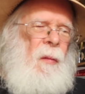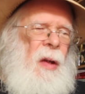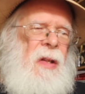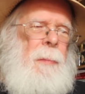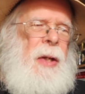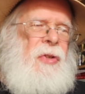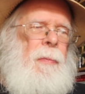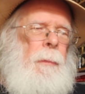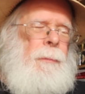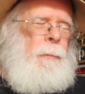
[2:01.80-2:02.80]
It's a miss.
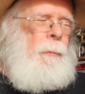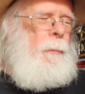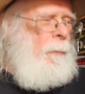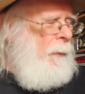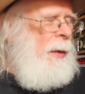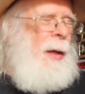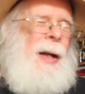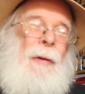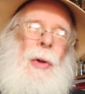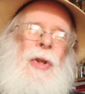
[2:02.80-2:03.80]

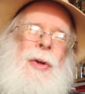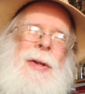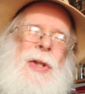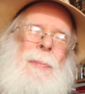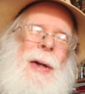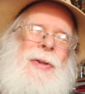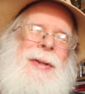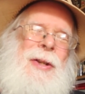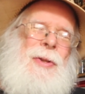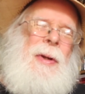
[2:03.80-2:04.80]
If you enjoyed this
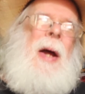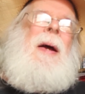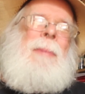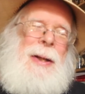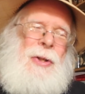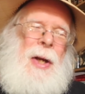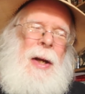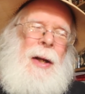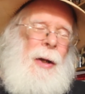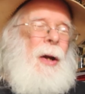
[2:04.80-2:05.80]
presentation, please
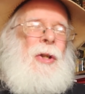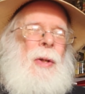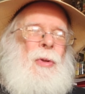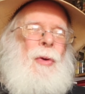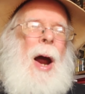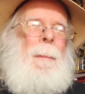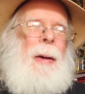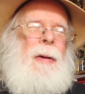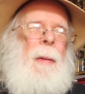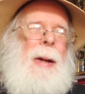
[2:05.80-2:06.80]
click on the subscribe
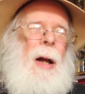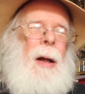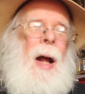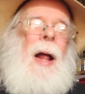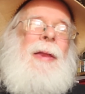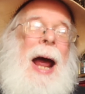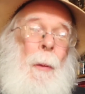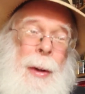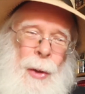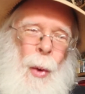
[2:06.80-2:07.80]
button and the bell.
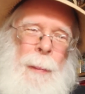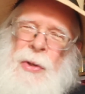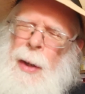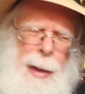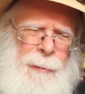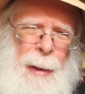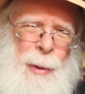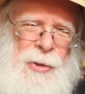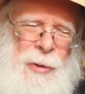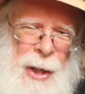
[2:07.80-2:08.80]
That way you won't miss any of our
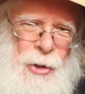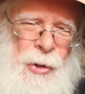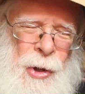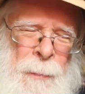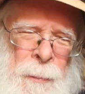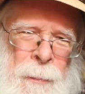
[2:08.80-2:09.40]
presentations.